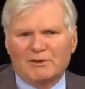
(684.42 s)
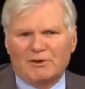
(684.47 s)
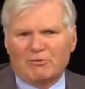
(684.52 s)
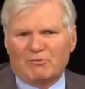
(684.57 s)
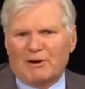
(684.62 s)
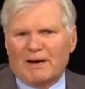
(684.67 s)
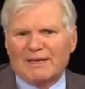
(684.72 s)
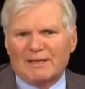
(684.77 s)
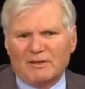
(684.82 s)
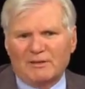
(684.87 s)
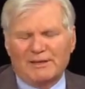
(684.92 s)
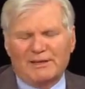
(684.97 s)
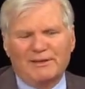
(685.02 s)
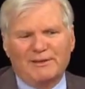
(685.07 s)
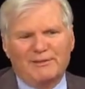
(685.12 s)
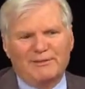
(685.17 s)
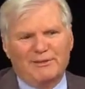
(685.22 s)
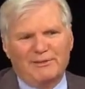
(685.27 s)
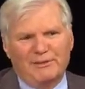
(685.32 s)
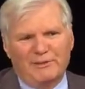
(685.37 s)

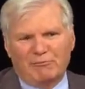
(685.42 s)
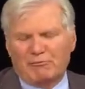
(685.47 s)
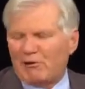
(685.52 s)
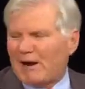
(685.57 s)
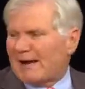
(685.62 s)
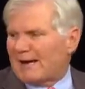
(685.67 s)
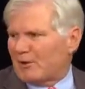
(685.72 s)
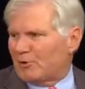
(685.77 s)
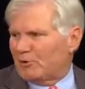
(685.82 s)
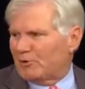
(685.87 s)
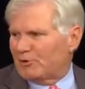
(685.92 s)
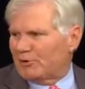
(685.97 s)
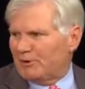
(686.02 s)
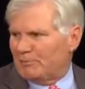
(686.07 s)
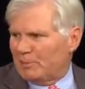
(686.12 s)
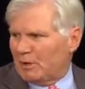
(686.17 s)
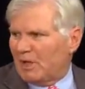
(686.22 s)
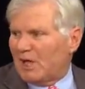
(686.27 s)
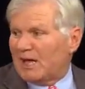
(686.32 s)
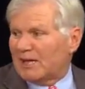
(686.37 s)
correctly, the record, the
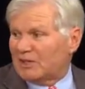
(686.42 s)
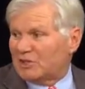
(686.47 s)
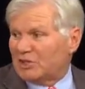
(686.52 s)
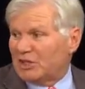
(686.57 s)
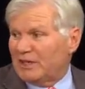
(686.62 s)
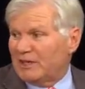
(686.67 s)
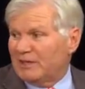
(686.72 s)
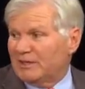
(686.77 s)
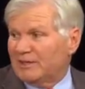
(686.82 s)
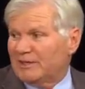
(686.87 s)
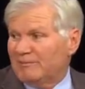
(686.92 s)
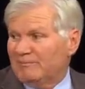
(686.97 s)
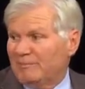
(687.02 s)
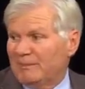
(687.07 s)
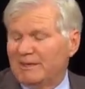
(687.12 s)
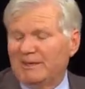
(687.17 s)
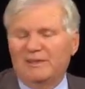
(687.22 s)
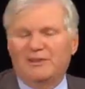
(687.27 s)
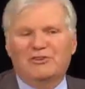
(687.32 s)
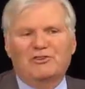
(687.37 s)
blockchain,
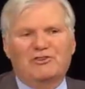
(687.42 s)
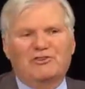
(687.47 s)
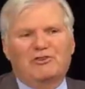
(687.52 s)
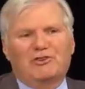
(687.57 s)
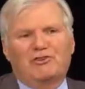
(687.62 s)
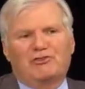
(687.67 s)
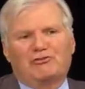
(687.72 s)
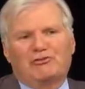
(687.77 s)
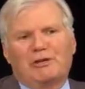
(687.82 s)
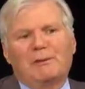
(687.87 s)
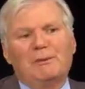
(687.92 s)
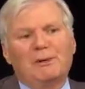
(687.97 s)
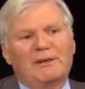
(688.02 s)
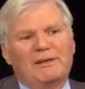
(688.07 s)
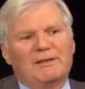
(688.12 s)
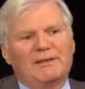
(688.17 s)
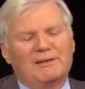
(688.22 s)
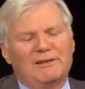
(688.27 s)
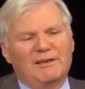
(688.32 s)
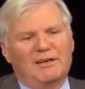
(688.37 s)
is
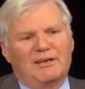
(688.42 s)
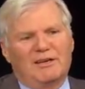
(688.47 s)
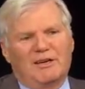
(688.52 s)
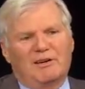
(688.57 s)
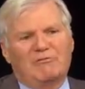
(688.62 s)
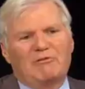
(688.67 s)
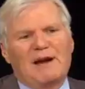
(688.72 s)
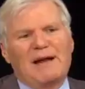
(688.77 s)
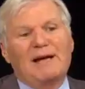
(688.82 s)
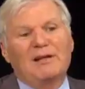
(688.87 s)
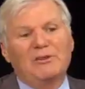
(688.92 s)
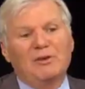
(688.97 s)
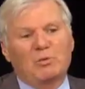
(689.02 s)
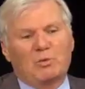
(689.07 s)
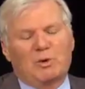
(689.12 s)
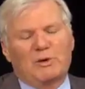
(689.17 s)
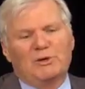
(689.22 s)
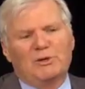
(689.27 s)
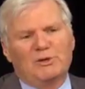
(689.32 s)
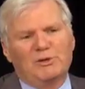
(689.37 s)
distributed around the
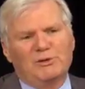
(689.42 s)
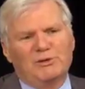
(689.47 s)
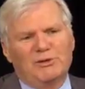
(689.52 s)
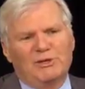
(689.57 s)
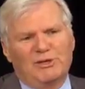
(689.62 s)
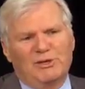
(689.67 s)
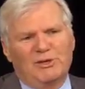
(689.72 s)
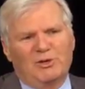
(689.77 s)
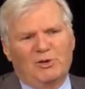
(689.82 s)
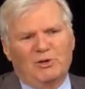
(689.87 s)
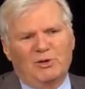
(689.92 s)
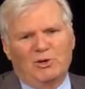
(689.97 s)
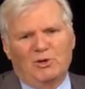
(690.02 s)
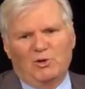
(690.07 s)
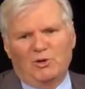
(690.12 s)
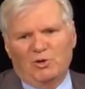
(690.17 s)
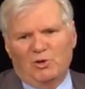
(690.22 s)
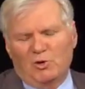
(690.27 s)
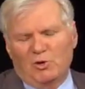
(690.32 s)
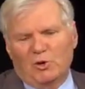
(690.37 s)
world
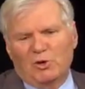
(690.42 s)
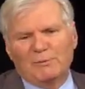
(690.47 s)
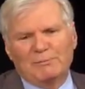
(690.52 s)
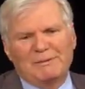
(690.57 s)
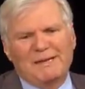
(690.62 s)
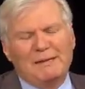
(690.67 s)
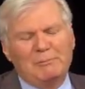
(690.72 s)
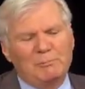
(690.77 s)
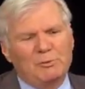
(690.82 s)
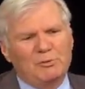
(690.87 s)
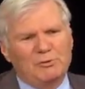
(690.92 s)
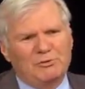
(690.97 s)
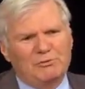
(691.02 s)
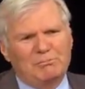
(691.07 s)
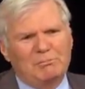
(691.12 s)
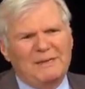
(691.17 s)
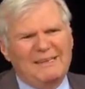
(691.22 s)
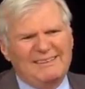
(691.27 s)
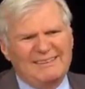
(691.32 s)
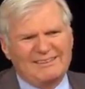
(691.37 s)
on people's
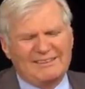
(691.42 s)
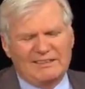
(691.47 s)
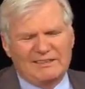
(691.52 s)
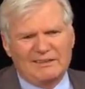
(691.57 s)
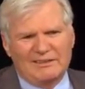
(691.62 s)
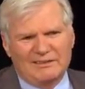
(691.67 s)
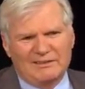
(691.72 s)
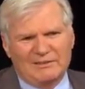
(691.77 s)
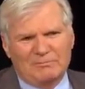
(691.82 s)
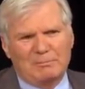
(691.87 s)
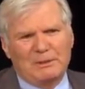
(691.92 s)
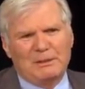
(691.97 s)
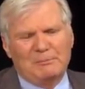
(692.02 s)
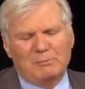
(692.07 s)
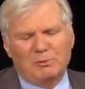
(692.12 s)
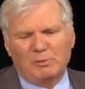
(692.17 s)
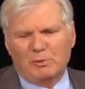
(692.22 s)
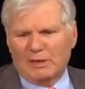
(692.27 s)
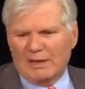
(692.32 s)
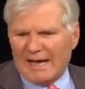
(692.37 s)
PCs.
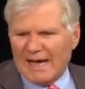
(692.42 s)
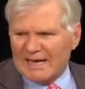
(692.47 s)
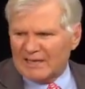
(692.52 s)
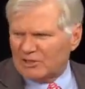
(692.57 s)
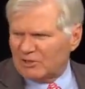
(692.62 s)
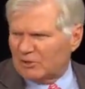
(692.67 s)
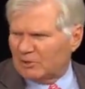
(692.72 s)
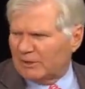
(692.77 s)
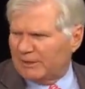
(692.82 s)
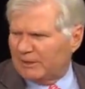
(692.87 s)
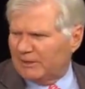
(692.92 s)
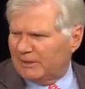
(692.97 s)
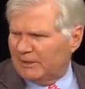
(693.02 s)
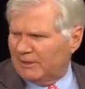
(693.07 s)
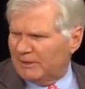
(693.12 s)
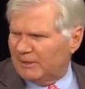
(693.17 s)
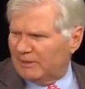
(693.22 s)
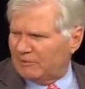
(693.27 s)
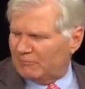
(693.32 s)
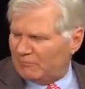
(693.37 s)
People actually
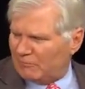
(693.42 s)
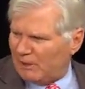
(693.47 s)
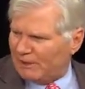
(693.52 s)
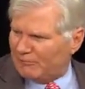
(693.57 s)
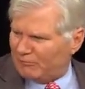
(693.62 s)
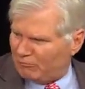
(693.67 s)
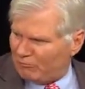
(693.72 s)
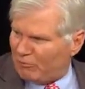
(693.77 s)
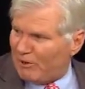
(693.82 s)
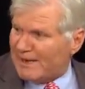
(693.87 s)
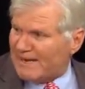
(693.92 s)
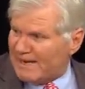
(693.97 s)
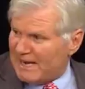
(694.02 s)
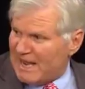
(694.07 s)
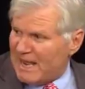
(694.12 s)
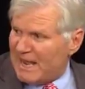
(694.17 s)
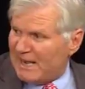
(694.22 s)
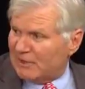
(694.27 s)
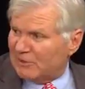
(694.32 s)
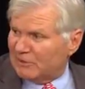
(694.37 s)
rent
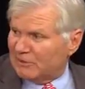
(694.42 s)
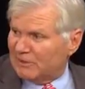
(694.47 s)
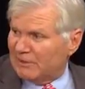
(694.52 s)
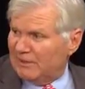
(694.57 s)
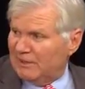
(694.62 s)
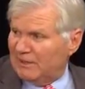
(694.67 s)
out